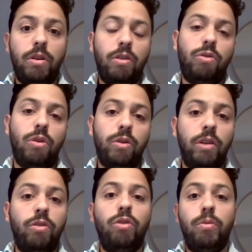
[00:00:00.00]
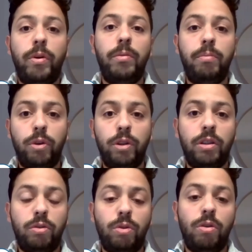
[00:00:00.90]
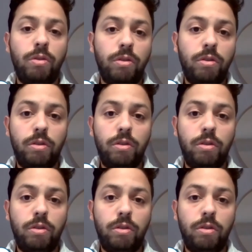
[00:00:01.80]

So that's also very important to know.